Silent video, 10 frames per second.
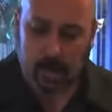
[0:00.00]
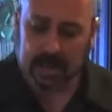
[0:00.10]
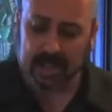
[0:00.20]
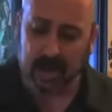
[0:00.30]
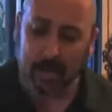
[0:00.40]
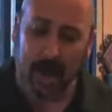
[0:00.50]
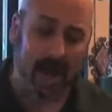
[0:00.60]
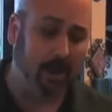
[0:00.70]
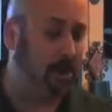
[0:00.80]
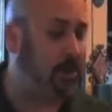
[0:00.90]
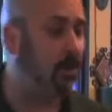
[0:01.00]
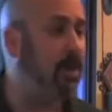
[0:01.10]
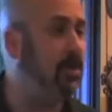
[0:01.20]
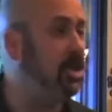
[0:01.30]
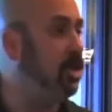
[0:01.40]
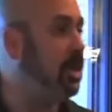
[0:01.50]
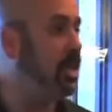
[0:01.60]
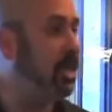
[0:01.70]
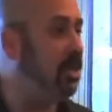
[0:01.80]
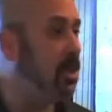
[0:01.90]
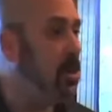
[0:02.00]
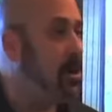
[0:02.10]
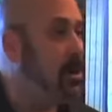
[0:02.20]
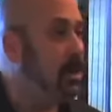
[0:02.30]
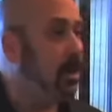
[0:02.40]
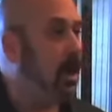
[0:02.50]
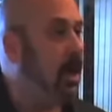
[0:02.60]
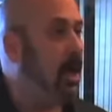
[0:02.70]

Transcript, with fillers: This is a mild, creamy cheese. Mm, so good.